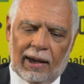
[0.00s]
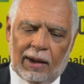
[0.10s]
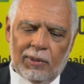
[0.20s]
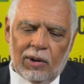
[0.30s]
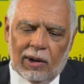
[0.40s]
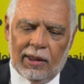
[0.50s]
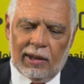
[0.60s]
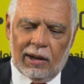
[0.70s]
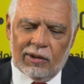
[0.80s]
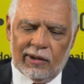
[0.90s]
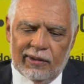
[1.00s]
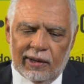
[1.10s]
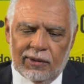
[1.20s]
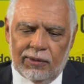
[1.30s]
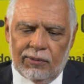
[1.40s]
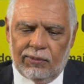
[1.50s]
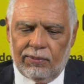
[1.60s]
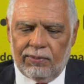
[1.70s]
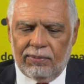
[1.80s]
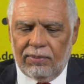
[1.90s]
And we'll look at the logistics
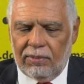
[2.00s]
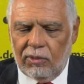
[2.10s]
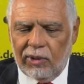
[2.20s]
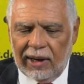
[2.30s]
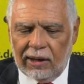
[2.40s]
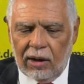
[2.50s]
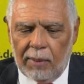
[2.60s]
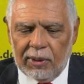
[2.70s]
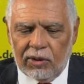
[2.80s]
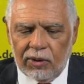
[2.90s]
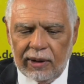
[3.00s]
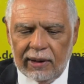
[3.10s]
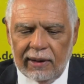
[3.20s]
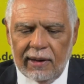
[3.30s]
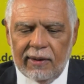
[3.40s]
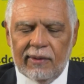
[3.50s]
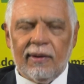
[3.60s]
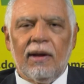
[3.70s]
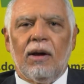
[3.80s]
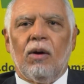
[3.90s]
related opportunities,
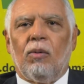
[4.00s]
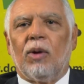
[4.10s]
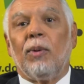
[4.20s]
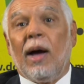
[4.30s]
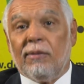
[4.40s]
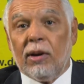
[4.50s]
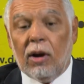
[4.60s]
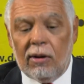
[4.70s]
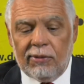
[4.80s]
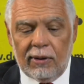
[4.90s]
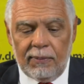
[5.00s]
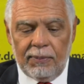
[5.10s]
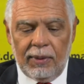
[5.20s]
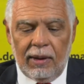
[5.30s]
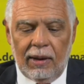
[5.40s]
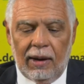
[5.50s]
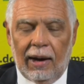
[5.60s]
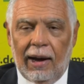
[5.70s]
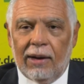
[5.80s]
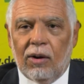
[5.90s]
what we have on offer,
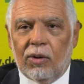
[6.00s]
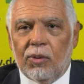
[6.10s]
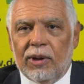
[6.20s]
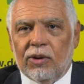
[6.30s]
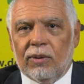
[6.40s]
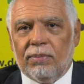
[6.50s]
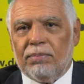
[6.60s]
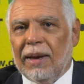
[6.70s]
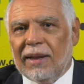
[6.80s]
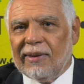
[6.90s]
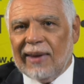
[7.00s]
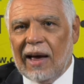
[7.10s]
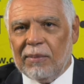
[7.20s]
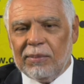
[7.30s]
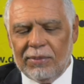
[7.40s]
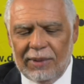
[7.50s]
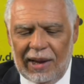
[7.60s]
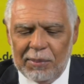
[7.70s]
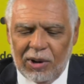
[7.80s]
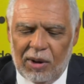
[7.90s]
and how do we make this happen
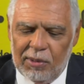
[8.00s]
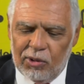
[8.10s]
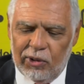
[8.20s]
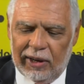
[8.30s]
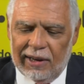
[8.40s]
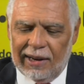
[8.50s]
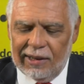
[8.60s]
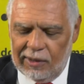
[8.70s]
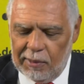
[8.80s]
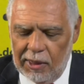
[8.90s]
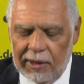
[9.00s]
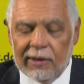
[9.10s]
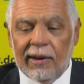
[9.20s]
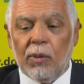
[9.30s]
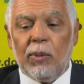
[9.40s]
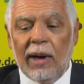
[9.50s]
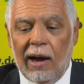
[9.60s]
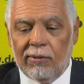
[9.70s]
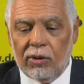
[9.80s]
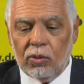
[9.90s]
and become a real, and some of the things that we
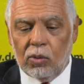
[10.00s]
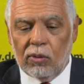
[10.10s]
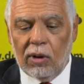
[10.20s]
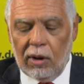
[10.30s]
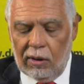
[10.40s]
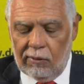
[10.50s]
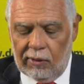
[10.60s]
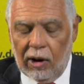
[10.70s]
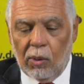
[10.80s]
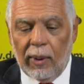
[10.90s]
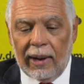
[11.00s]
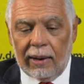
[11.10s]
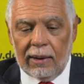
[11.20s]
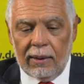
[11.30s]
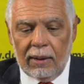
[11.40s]
have to do very well.